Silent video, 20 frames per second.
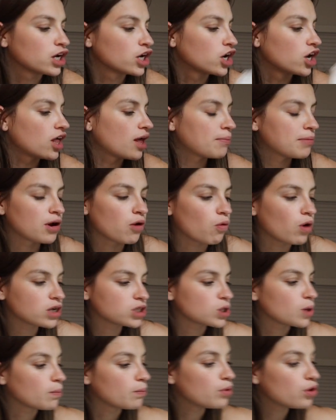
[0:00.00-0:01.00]
girl. I'm gonna
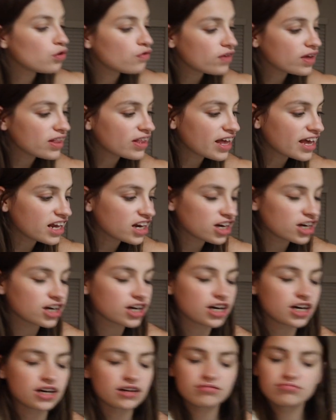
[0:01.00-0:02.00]
watch a movie
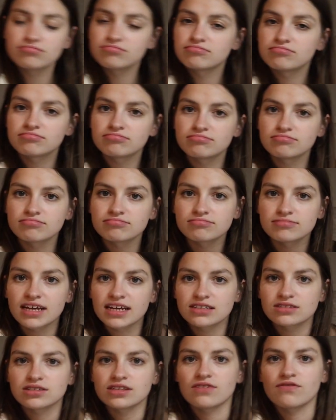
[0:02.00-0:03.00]
later.
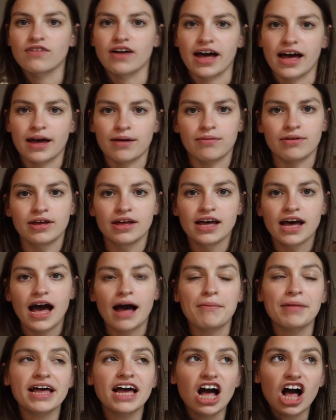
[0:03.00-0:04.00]
That's the vibe.
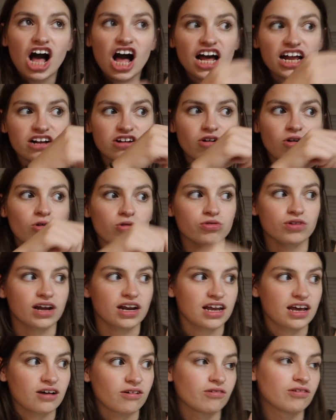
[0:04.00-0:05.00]
I'm like hot and cold
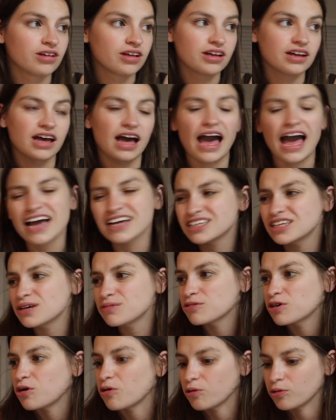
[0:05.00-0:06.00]
right now. Actually,
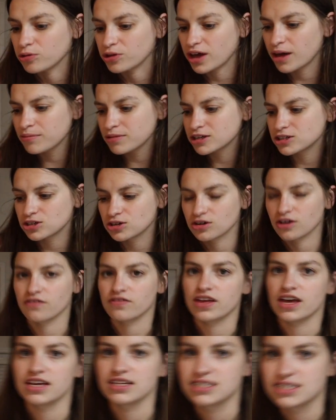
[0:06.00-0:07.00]
I'm cold. I'm gonna turn
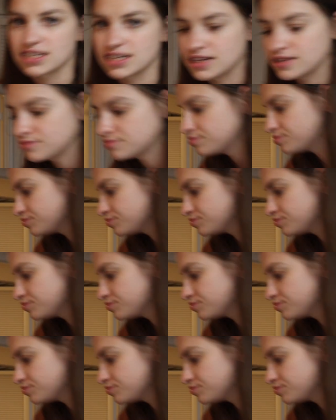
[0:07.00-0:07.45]
off the AC.